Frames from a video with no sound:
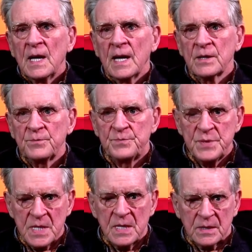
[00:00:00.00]
had a
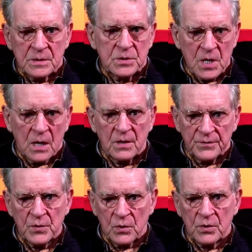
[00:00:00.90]
big jug
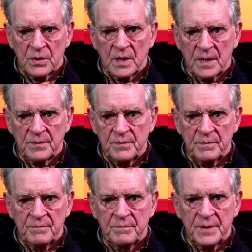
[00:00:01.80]
of yogurt, like
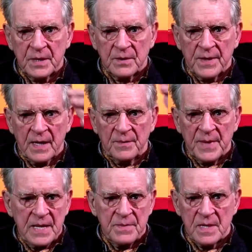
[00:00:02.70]
bigger than a
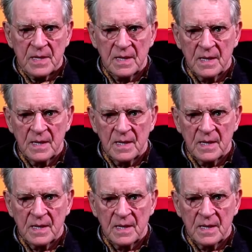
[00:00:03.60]
baby.